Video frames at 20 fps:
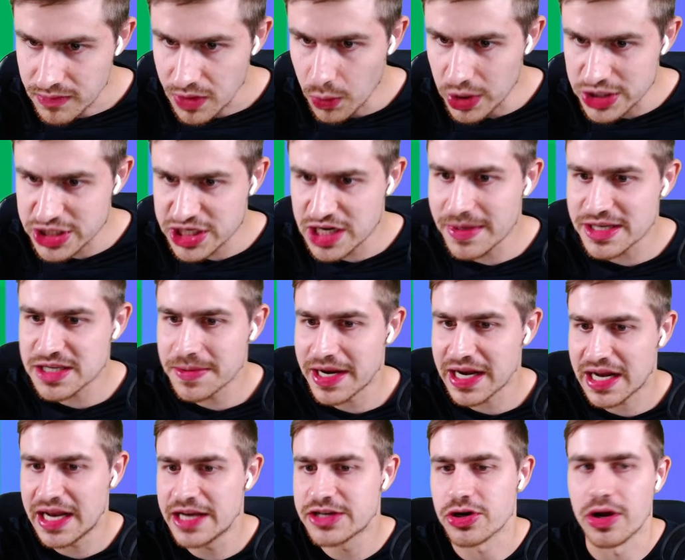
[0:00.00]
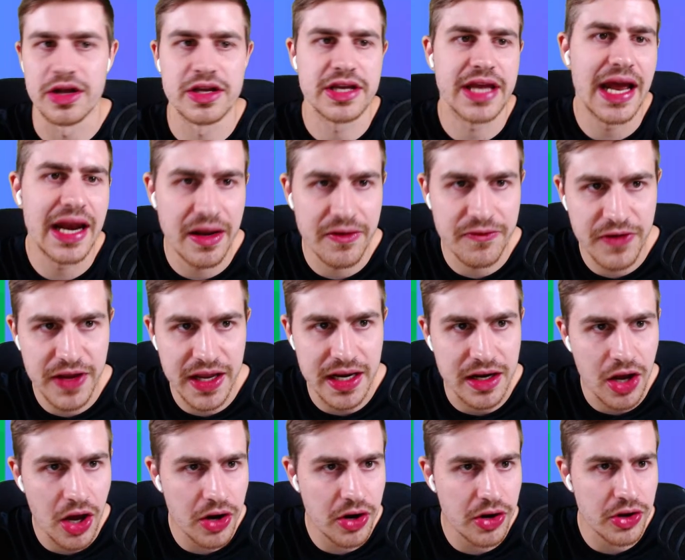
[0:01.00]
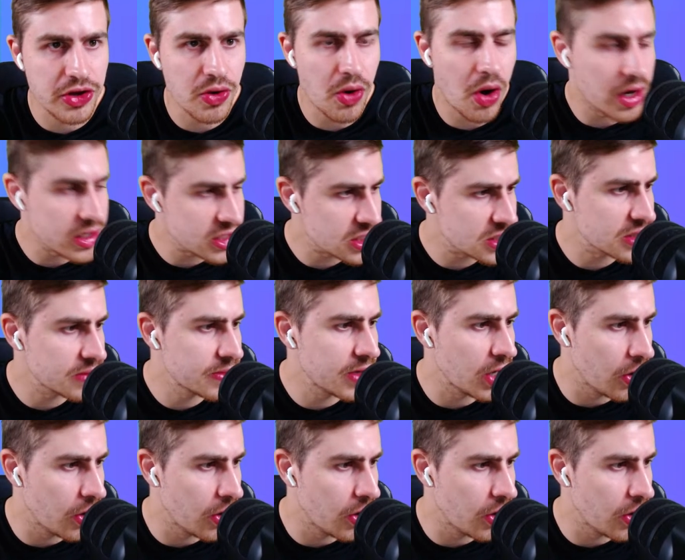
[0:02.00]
Which team has a better clean sheet? Okay, Naveen. No, you asked me